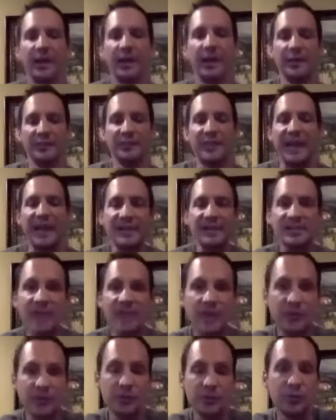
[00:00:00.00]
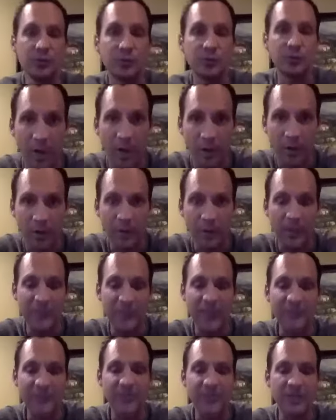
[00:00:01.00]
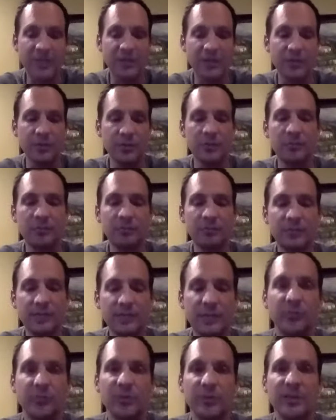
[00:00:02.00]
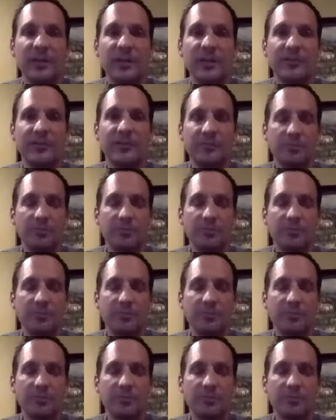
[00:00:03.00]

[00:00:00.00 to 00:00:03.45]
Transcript: That's how you grow, and that's how you get rid of